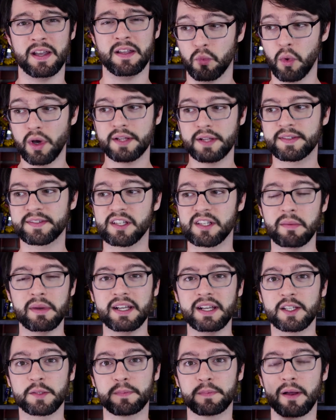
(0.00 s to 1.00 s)
What it's
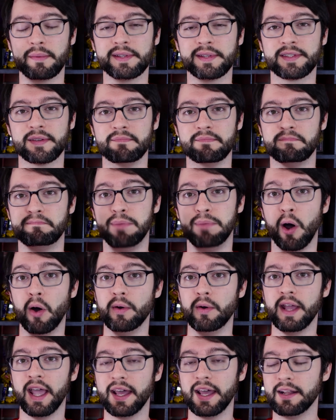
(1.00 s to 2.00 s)
summoning is probably some
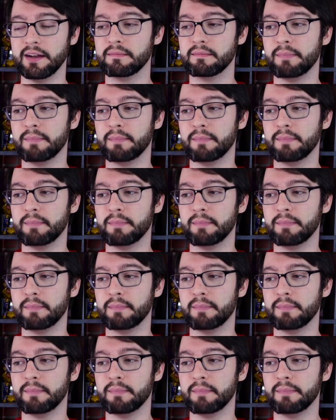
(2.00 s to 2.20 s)
boneheaded